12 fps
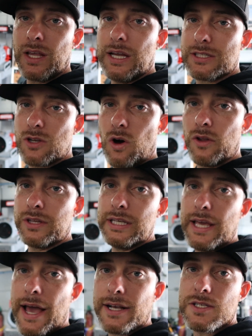It's called
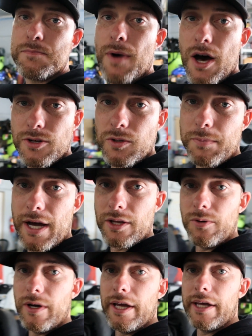the X model, by
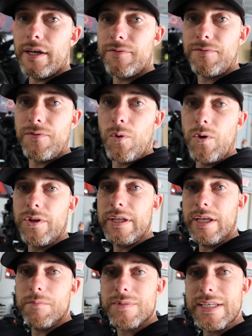the way, for
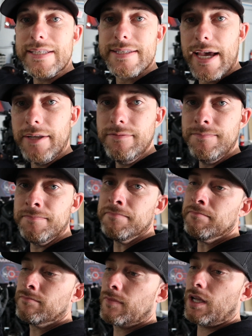the MT-10.
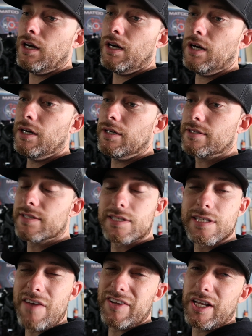
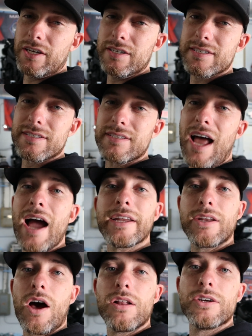
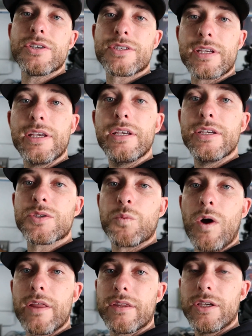$709 is
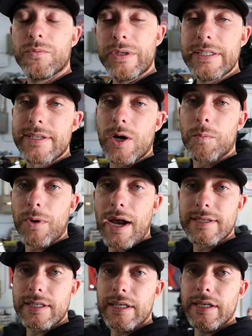what the retail
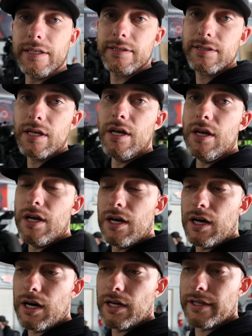pricing is.
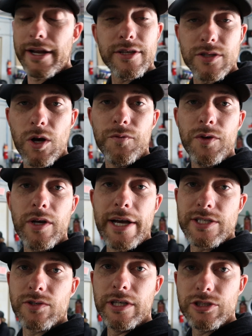Let us know if you
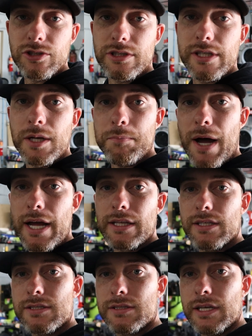guys are interested in
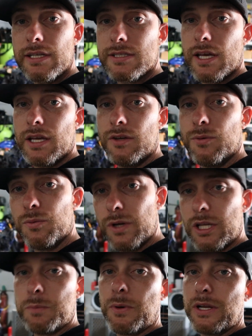buying this. It's a
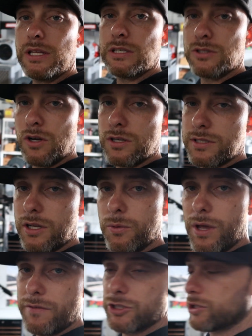really pretty exhaust. I know
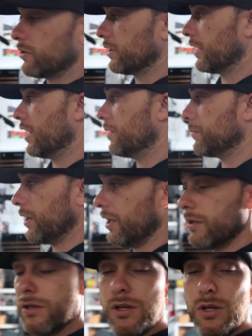we haven't shown it yet, but